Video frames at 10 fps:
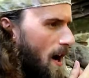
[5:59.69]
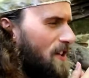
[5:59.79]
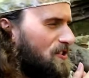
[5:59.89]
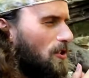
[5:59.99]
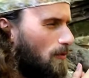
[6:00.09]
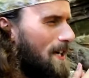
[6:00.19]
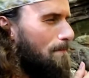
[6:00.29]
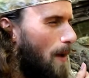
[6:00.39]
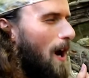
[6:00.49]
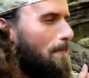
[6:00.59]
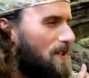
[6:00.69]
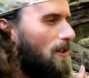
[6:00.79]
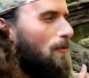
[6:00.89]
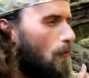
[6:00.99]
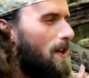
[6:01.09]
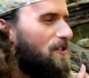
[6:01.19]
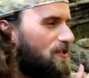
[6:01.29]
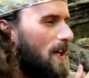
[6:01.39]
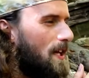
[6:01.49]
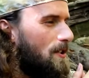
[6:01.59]
As the great Bob Dylan once
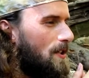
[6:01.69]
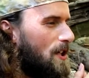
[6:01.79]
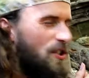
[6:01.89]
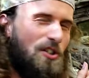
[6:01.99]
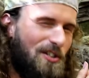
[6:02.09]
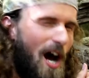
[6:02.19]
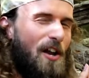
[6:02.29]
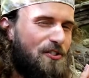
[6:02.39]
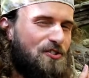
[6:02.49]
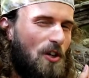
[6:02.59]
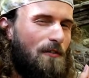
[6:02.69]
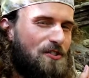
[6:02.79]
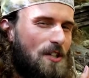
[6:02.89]
said, you gotta serve